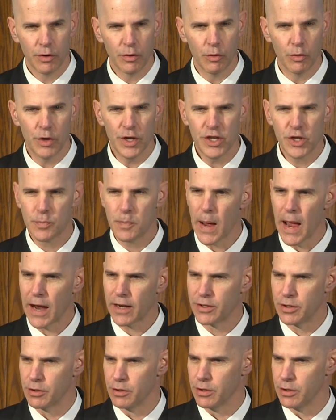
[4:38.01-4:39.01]
Reach
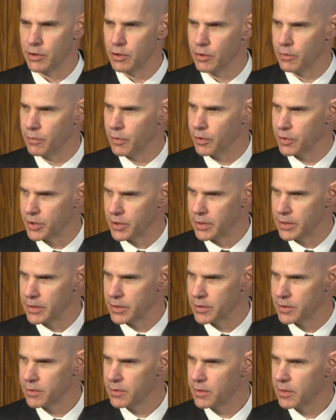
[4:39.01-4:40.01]
back to your
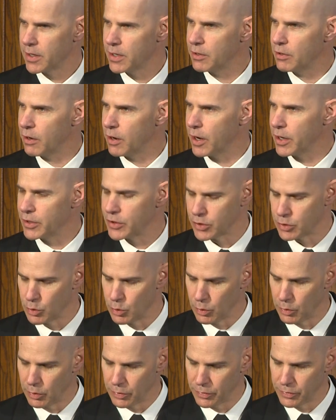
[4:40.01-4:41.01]
universities and your high
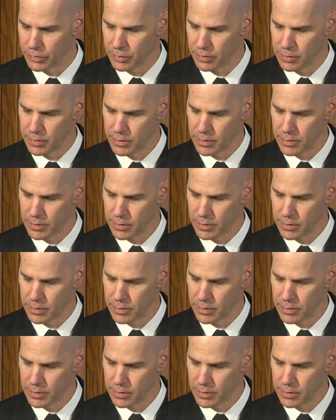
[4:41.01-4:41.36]
schools.